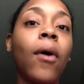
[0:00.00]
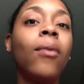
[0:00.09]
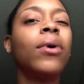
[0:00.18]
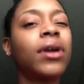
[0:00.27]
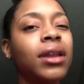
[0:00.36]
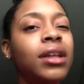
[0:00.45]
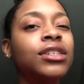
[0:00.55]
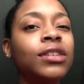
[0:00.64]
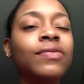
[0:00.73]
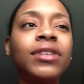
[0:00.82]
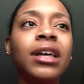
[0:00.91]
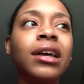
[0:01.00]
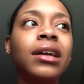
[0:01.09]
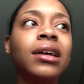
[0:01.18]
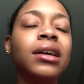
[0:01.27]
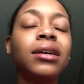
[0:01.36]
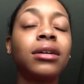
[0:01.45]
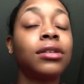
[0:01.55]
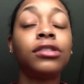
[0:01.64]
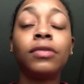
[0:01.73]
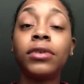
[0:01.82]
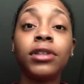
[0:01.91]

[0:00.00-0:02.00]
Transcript: working at Chick-fil-A, customer